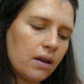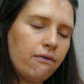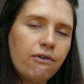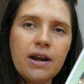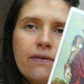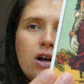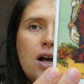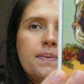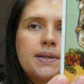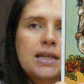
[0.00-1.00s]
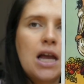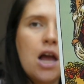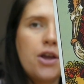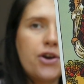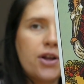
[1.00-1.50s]
Three of Cups.
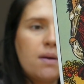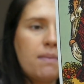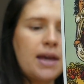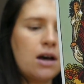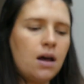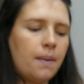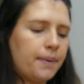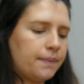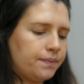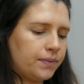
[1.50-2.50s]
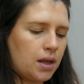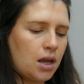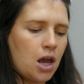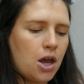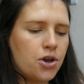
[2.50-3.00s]
You're going to meet up.
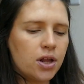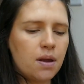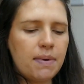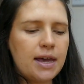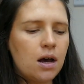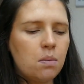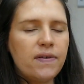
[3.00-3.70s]
You're going to meet up with